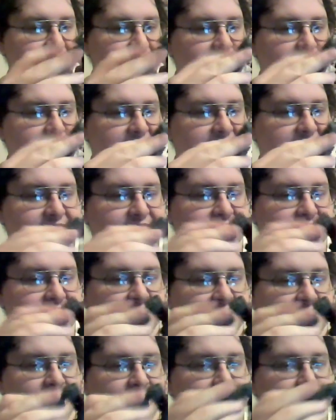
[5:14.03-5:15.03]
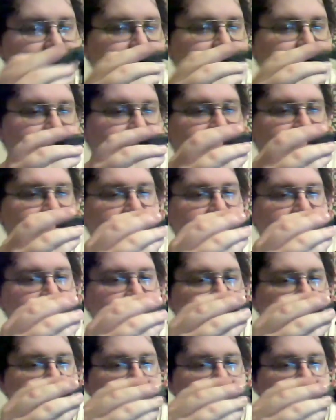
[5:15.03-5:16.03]
like so.
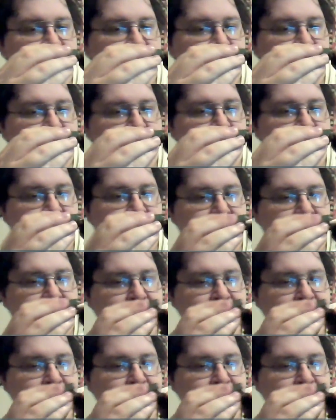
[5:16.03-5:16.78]
And then